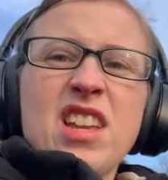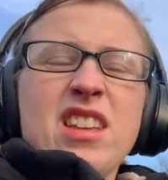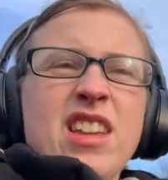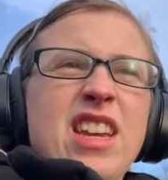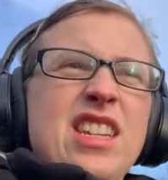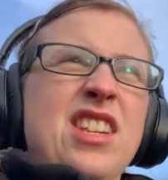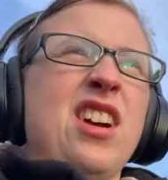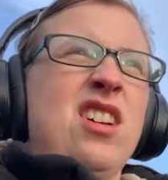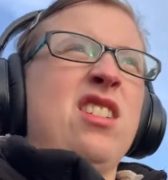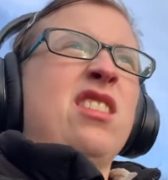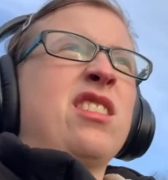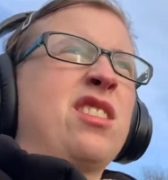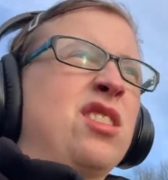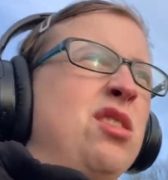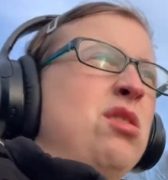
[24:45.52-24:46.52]
it's hard
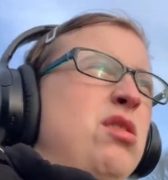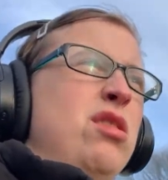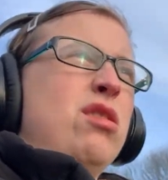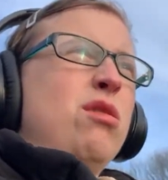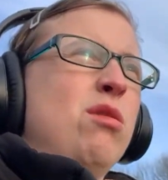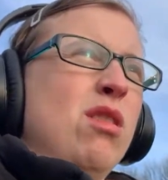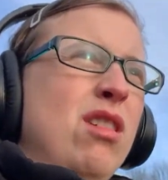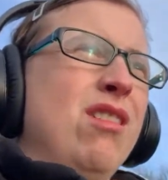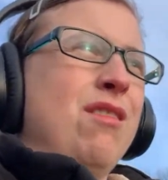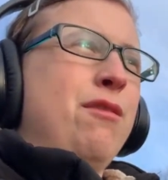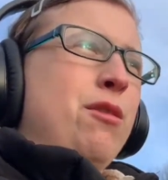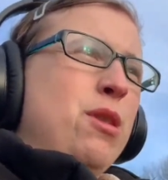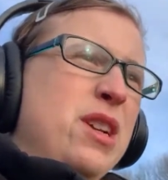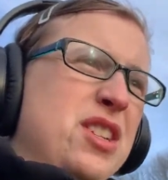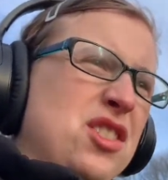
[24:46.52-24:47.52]
to
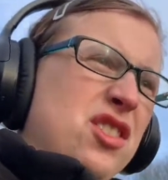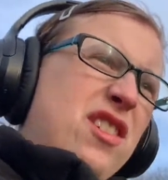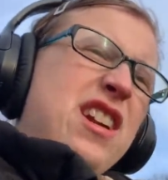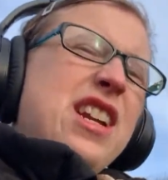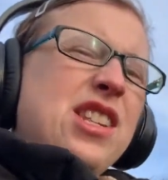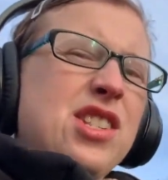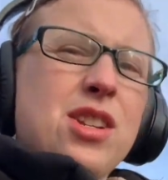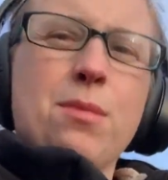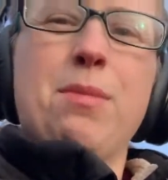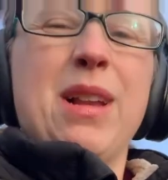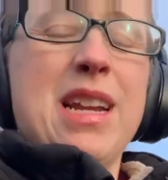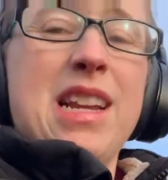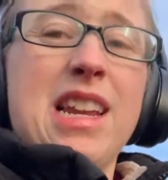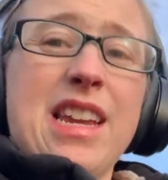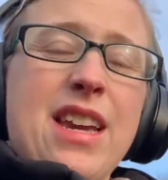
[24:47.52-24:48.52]
avoid screens
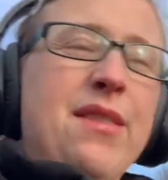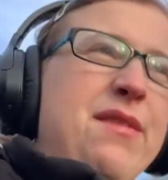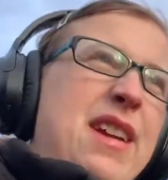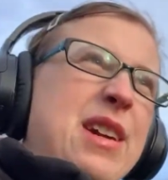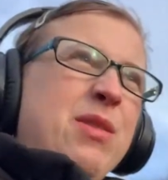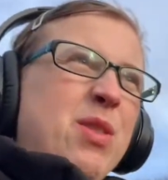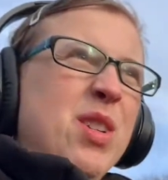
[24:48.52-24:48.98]
completely, I've found.